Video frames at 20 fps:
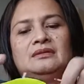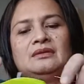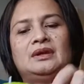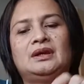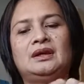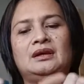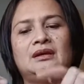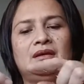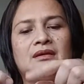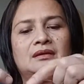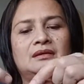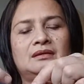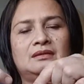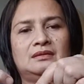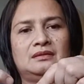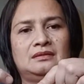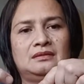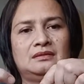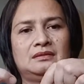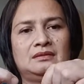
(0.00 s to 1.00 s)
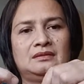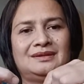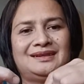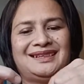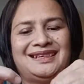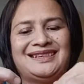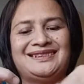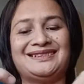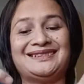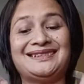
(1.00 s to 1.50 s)
Okay,
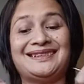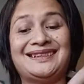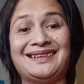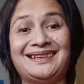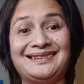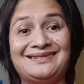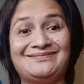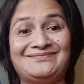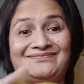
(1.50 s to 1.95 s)
can you see that?